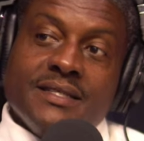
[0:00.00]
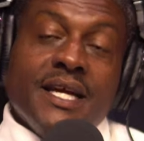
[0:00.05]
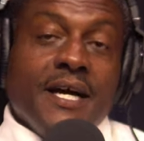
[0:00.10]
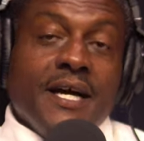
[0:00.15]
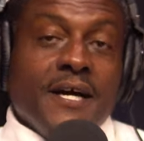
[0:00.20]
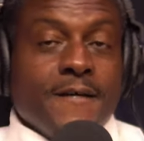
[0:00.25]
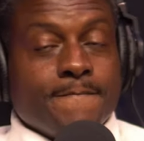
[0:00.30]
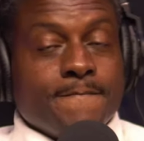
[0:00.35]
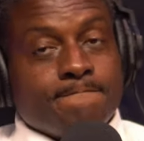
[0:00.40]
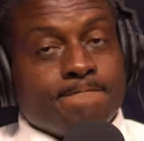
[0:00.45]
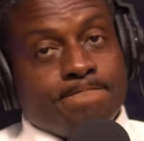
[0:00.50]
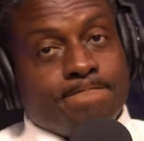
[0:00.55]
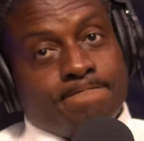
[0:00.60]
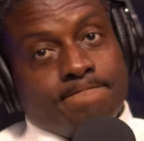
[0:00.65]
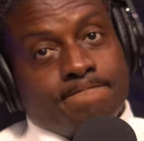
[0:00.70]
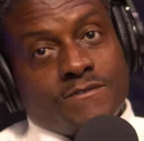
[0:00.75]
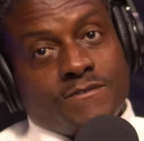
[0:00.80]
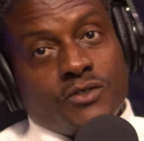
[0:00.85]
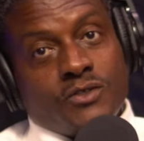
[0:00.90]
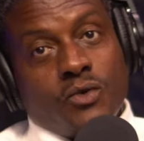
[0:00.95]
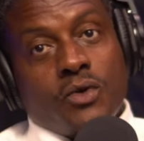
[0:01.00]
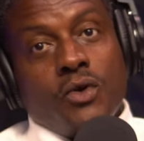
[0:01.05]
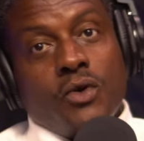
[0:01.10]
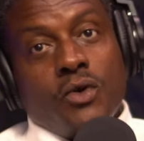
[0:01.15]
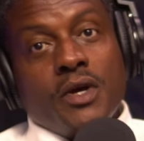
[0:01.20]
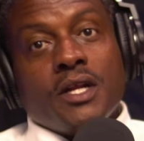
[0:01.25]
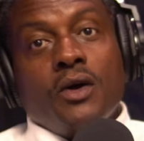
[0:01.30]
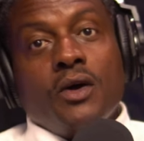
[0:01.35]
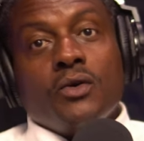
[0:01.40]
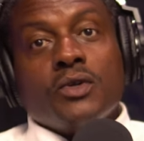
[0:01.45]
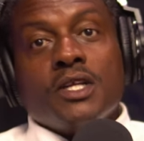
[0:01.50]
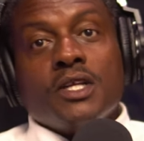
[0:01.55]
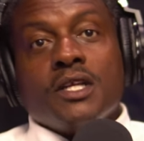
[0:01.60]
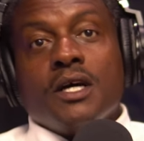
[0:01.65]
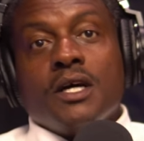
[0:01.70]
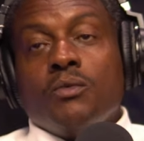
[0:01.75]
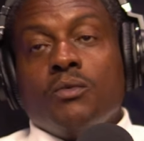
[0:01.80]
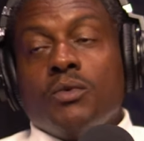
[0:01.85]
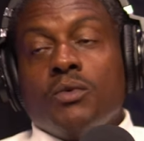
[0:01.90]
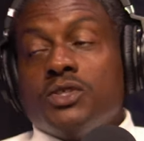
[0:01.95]
Yeah, so go ahead on and
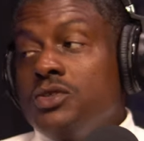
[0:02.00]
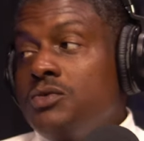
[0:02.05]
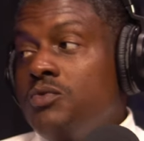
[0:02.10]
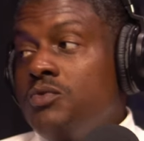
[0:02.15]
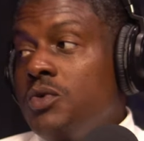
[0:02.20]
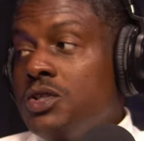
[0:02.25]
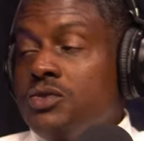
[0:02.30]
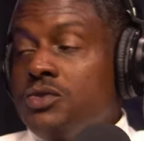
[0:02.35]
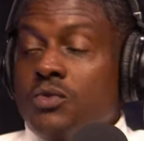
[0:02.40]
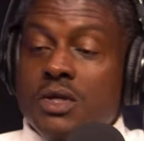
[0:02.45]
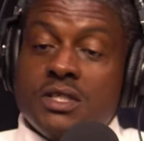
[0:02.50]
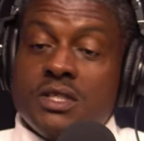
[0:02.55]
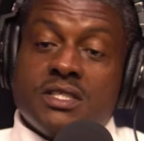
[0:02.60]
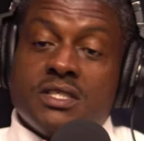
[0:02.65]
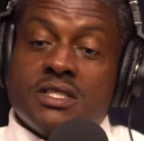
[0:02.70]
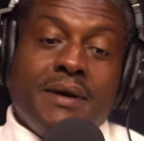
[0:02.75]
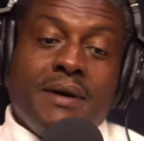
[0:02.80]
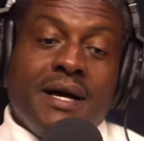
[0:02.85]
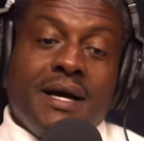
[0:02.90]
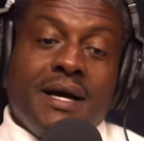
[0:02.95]
uh, what you what you want to say